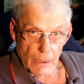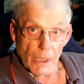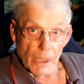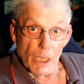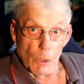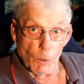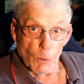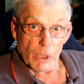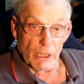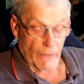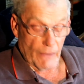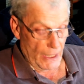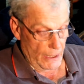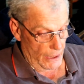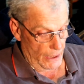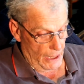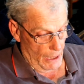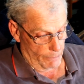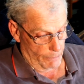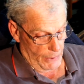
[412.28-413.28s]
He would have
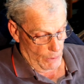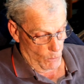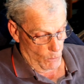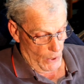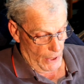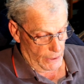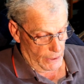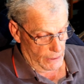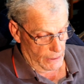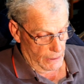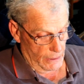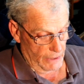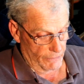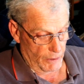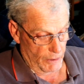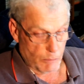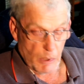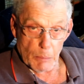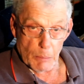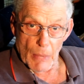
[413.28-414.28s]
ended up in one if
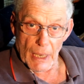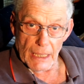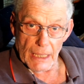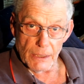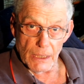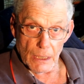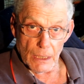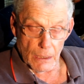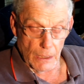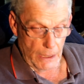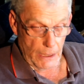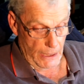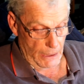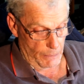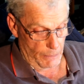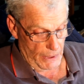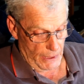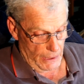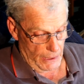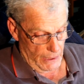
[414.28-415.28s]
he'd remained in Glebe.
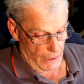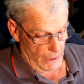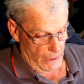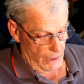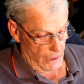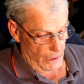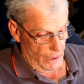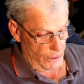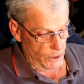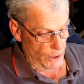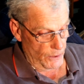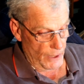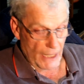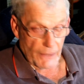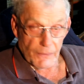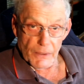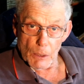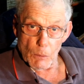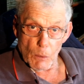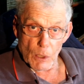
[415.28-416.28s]
To
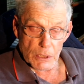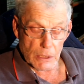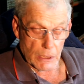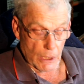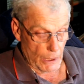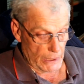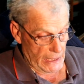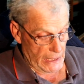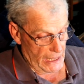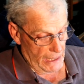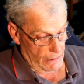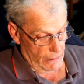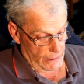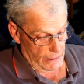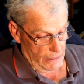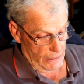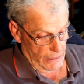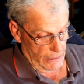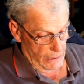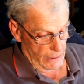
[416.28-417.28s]
that there was no doubt.
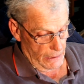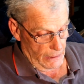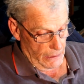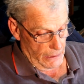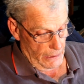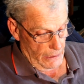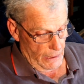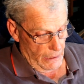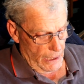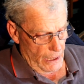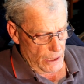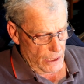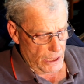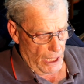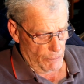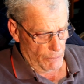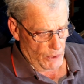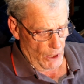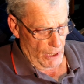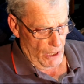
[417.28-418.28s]

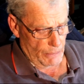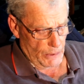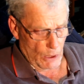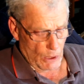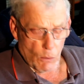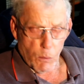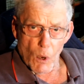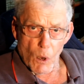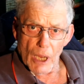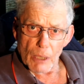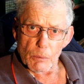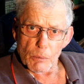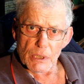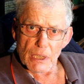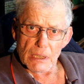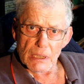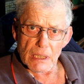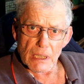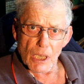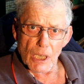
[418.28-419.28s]
Sometimes the quiet was
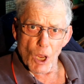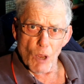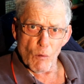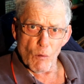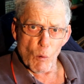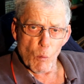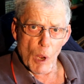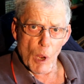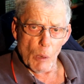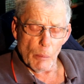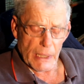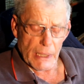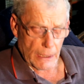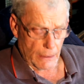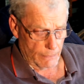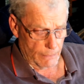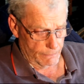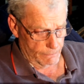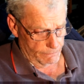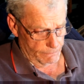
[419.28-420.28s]
a little overwhelming,
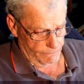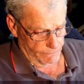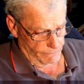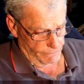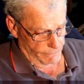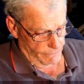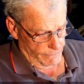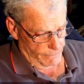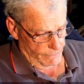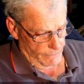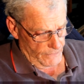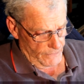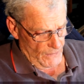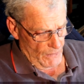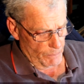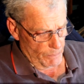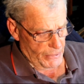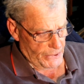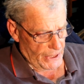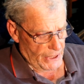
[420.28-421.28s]

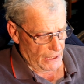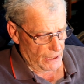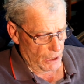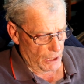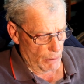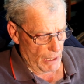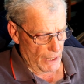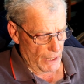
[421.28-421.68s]
particularly